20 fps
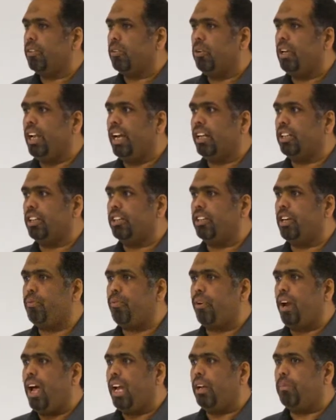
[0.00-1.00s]
collecting the
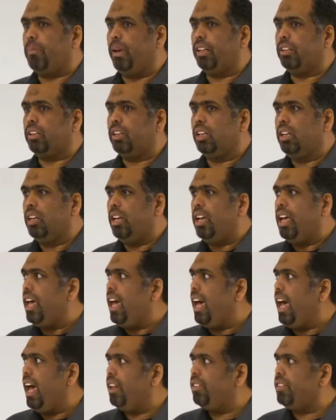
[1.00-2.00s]
fragment.
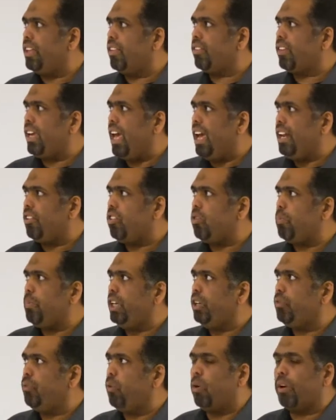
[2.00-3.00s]
And the scan
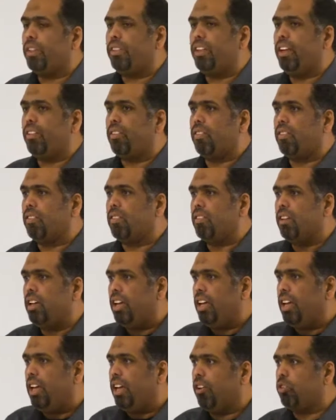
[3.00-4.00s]
speed for this is
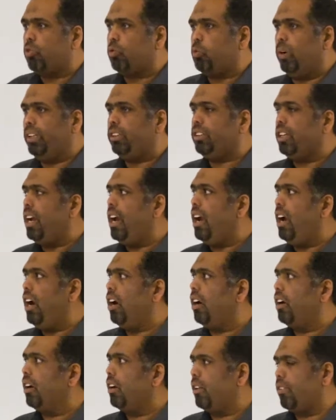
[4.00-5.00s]
20
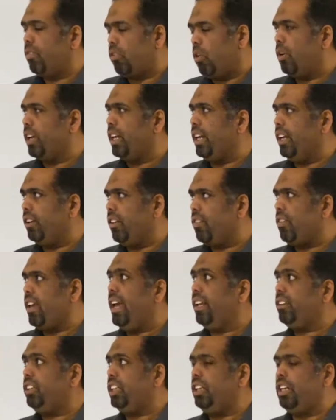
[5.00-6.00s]
hertz. It is
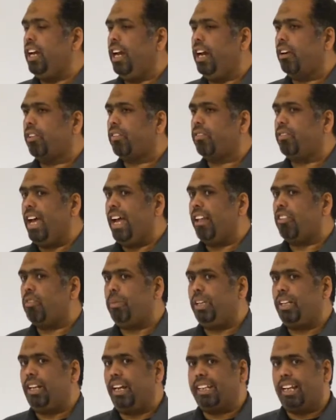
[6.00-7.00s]
18 hertz. That
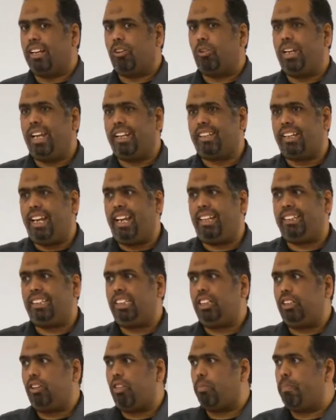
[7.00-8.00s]
means I can collect
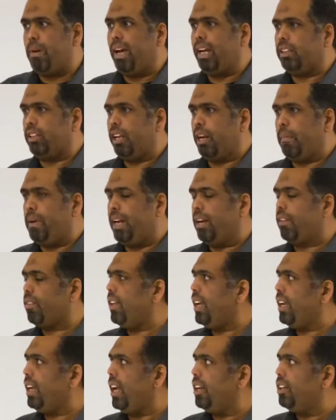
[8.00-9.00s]
18 spectra per
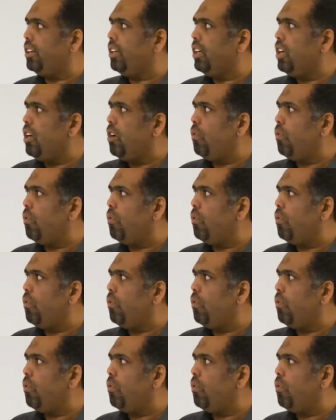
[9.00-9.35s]
second.